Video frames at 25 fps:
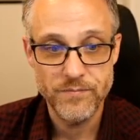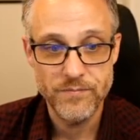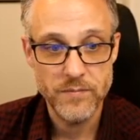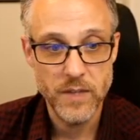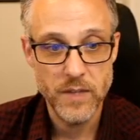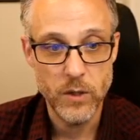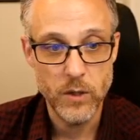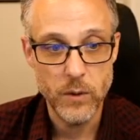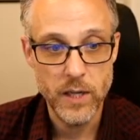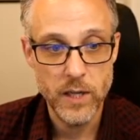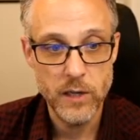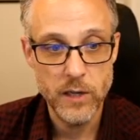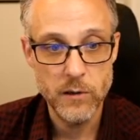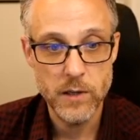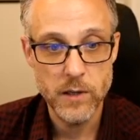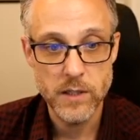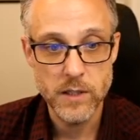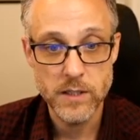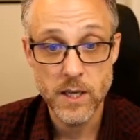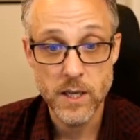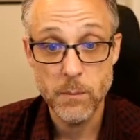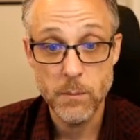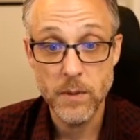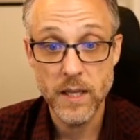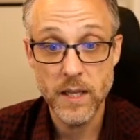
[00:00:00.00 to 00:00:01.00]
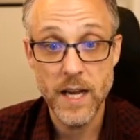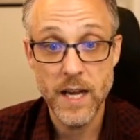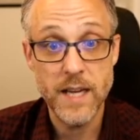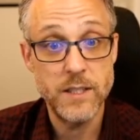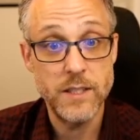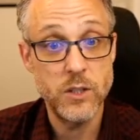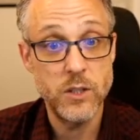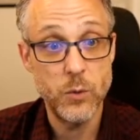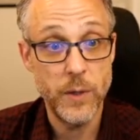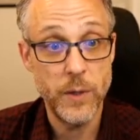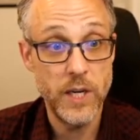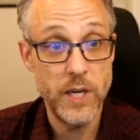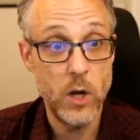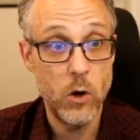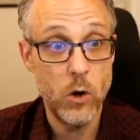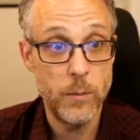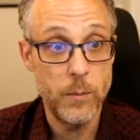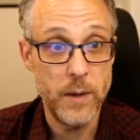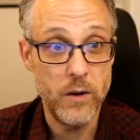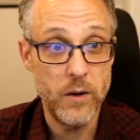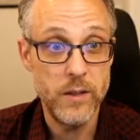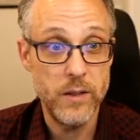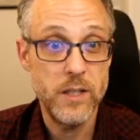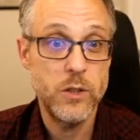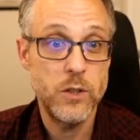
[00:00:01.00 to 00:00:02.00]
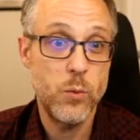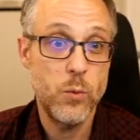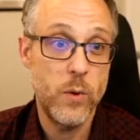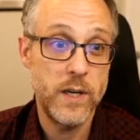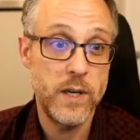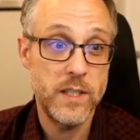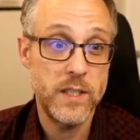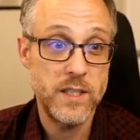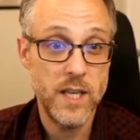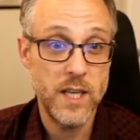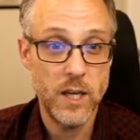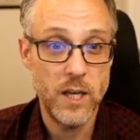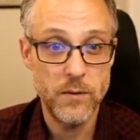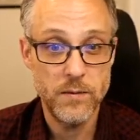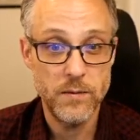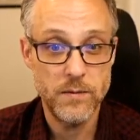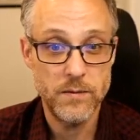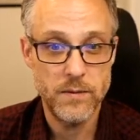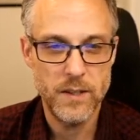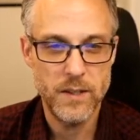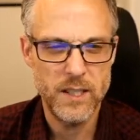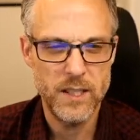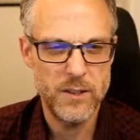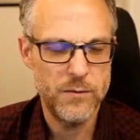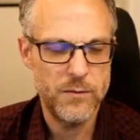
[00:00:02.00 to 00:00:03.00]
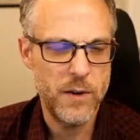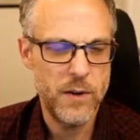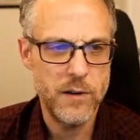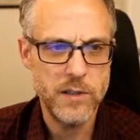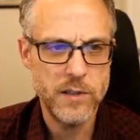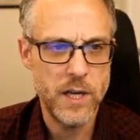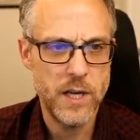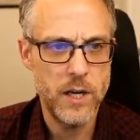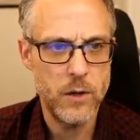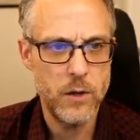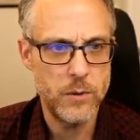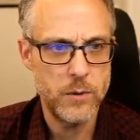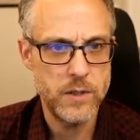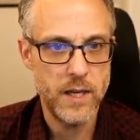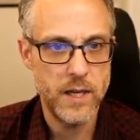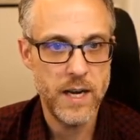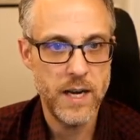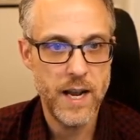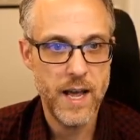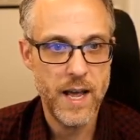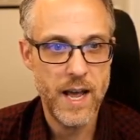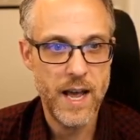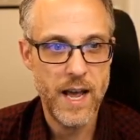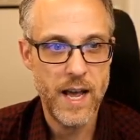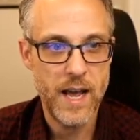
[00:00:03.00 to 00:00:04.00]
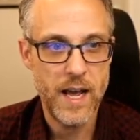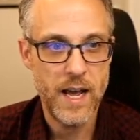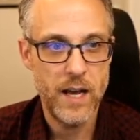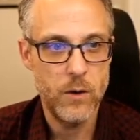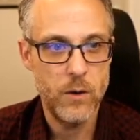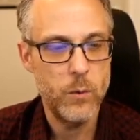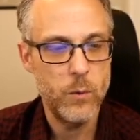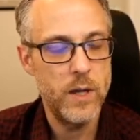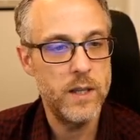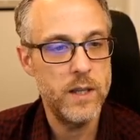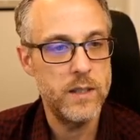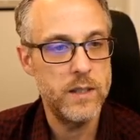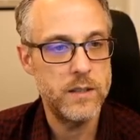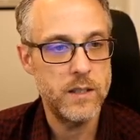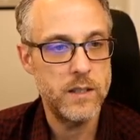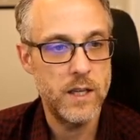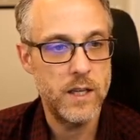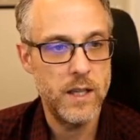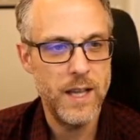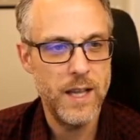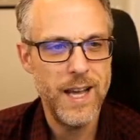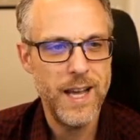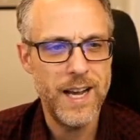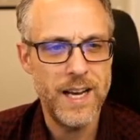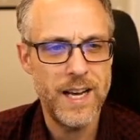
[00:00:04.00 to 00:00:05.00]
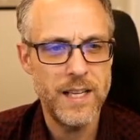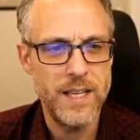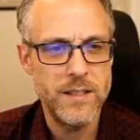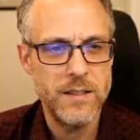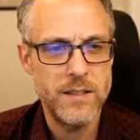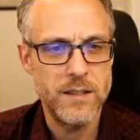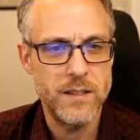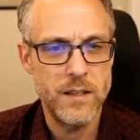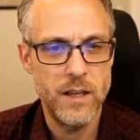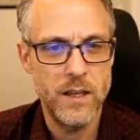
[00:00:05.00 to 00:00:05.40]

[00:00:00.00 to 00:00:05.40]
Here are the subclasses we know about. This one itself, as far as I know, is it's a class.